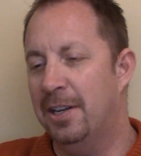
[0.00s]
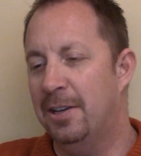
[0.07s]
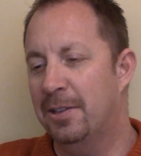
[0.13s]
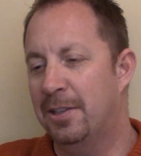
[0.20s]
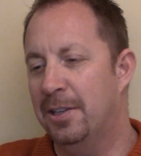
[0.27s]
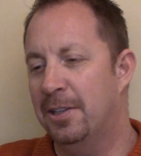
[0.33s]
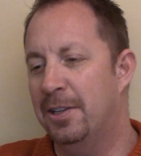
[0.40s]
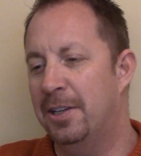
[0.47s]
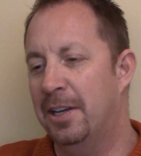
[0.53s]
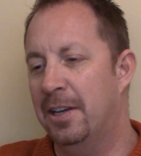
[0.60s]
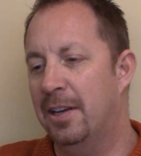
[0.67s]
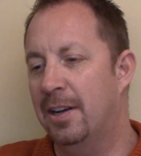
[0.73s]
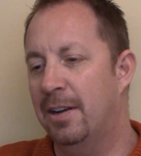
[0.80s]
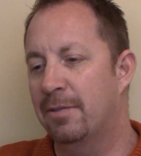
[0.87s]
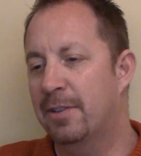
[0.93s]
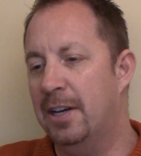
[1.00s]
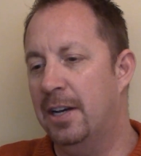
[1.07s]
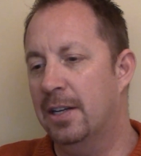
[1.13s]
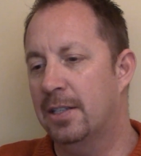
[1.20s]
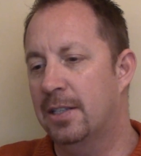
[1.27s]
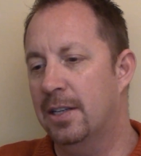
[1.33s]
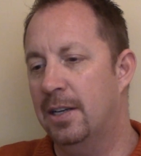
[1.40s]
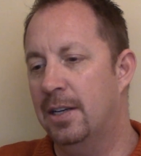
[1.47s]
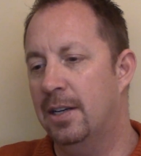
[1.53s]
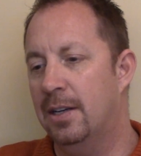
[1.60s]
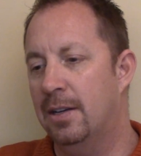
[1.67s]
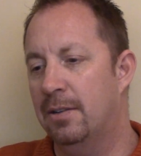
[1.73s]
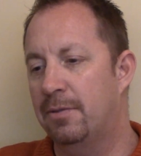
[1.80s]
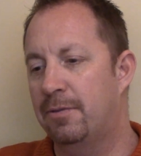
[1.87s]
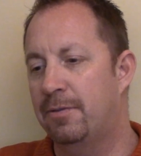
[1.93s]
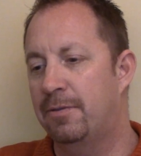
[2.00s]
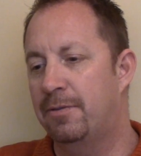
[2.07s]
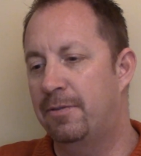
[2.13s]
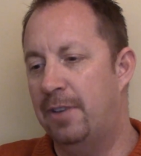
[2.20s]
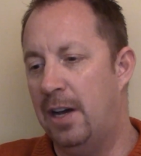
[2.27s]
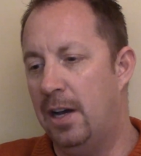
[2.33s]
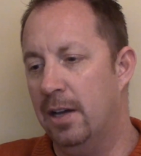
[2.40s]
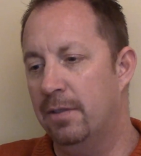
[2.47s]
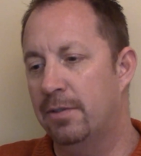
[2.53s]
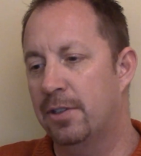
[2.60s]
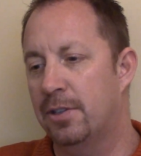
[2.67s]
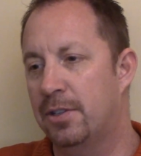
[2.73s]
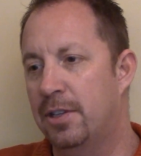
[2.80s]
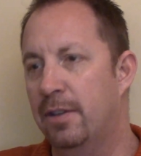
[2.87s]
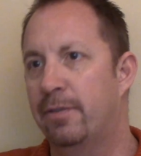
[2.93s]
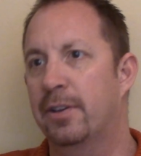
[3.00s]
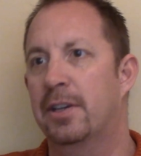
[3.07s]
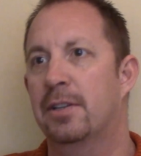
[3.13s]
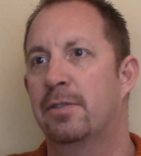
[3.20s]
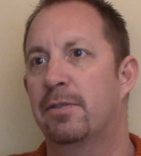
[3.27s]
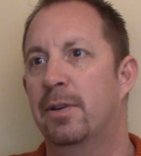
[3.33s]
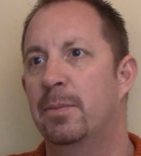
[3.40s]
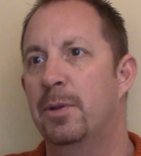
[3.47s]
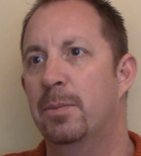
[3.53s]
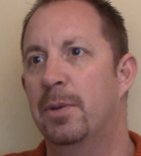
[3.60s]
out the other day, and I've got 5 certificates from you,